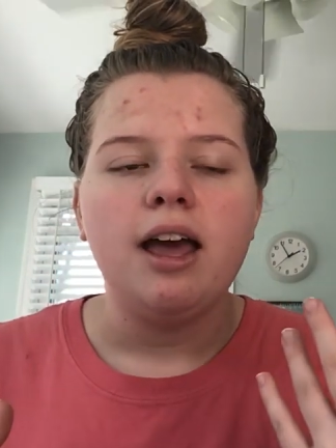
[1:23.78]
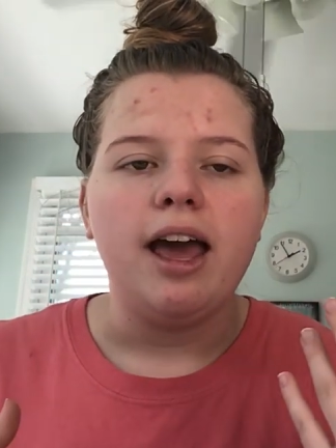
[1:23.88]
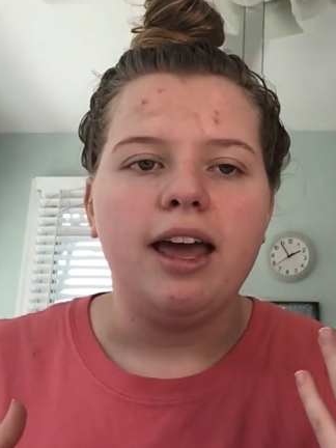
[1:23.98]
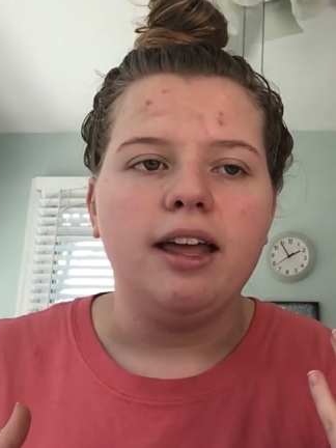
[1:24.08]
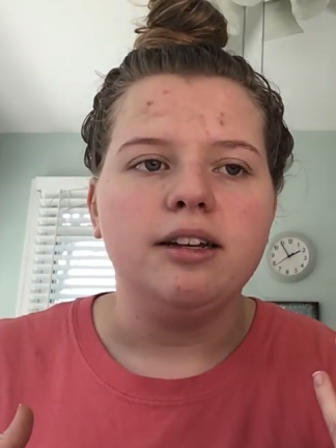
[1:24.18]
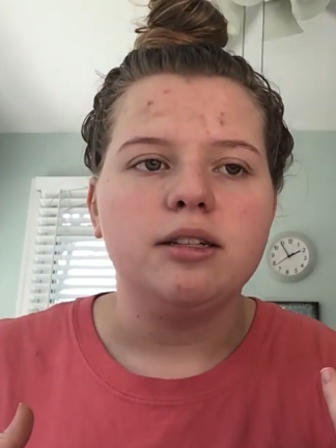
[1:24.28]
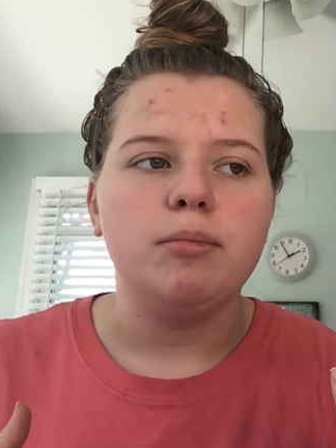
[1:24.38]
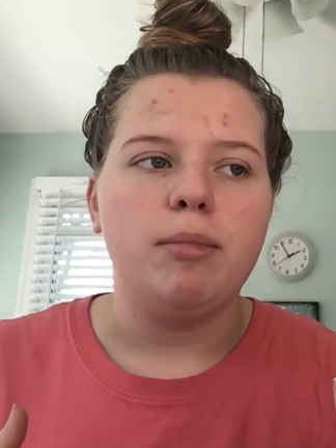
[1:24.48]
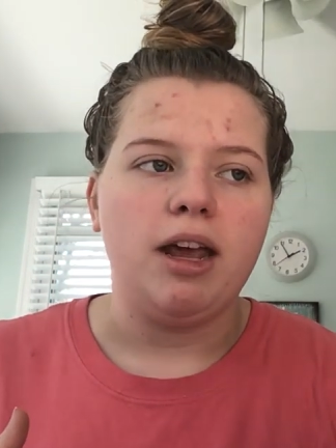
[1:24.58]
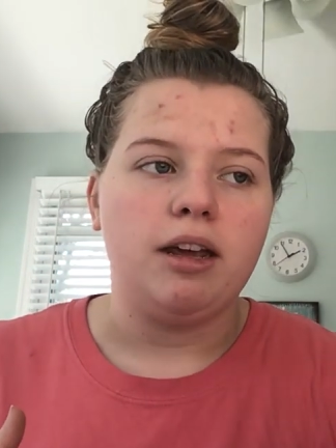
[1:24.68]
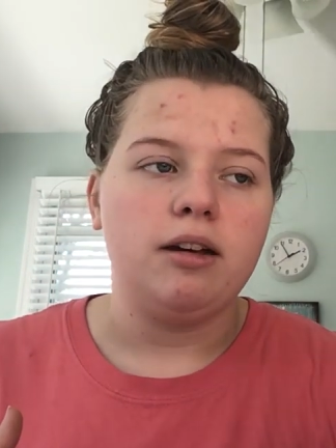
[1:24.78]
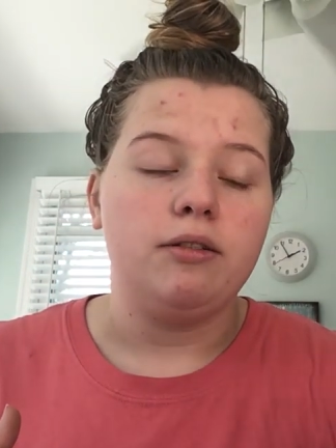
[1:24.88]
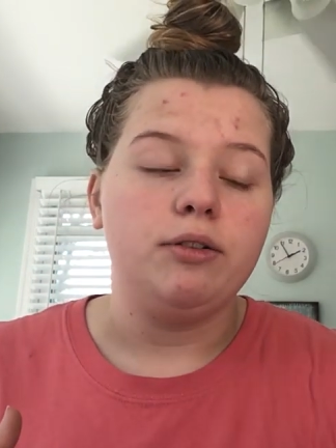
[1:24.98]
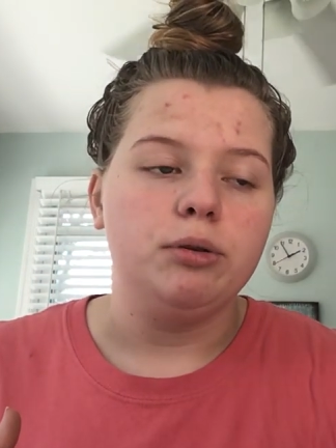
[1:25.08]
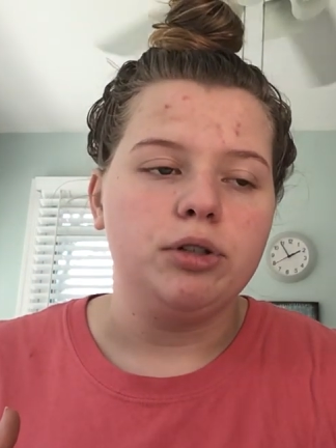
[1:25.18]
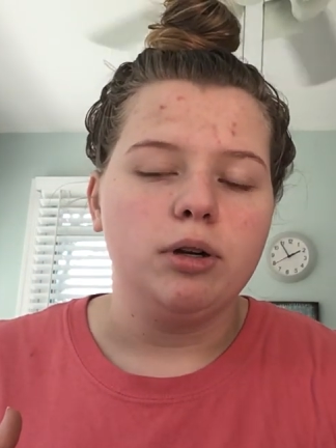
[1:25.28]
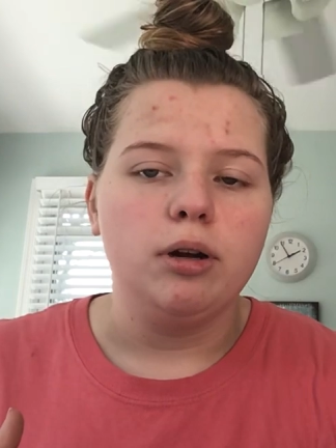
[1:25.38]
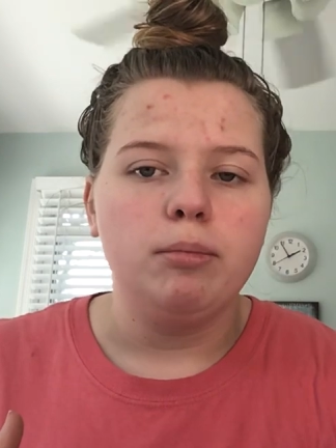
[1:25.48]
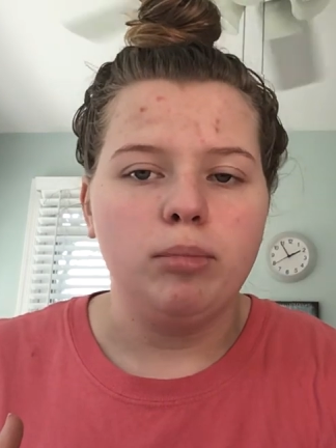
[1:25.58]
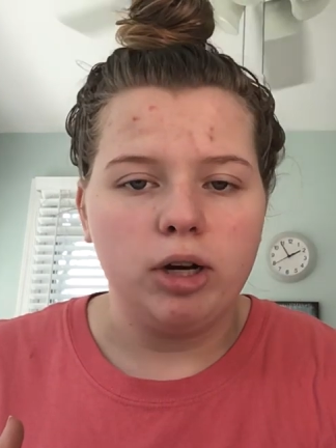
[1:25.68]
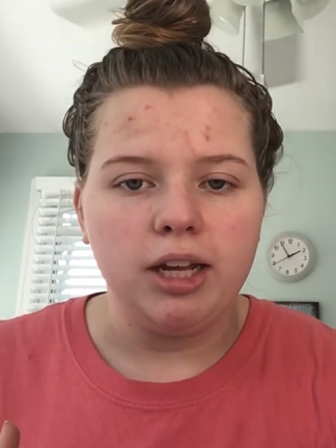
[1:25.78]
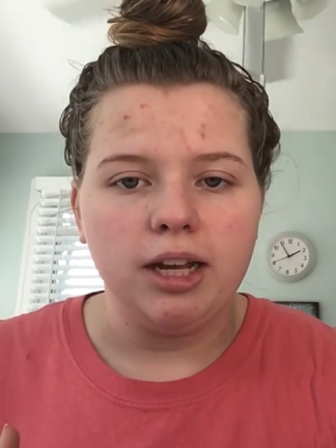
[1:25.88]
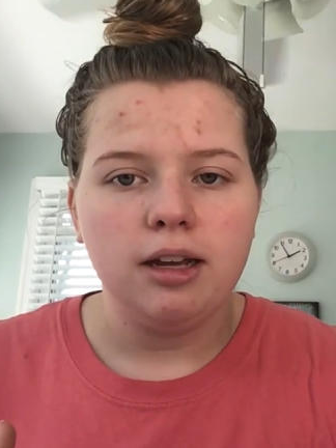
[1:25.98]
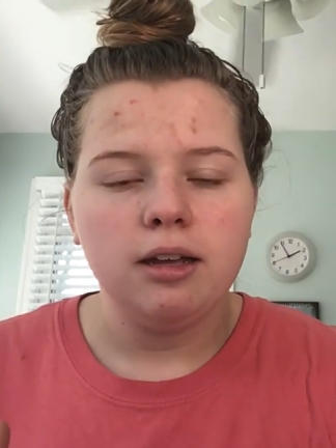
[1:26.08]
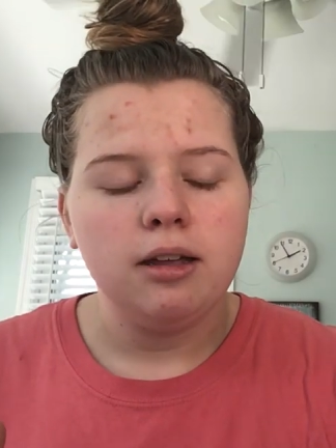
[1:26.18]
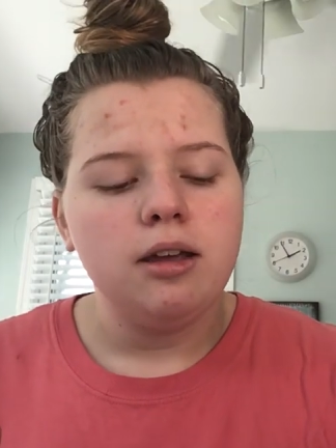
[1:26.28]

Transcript: and make a future booking.